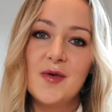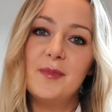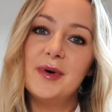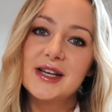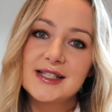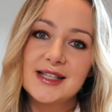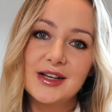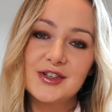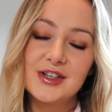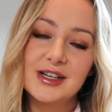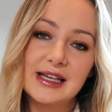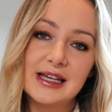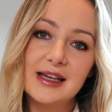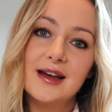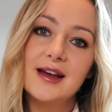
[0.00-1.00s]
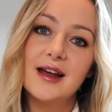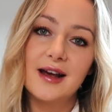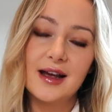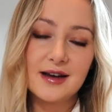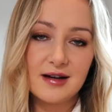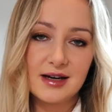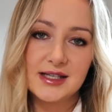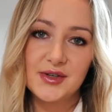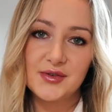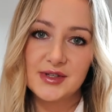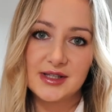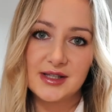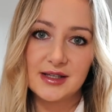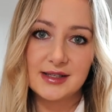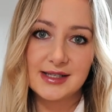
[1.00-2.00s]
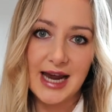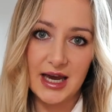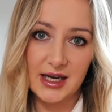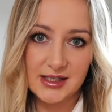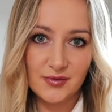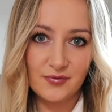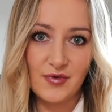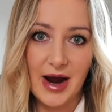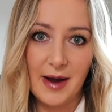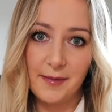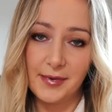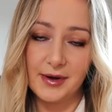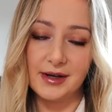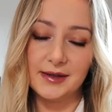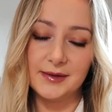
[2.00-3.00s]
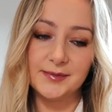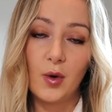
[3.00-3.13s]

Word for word: but essentially, an I S A is the tax wrapper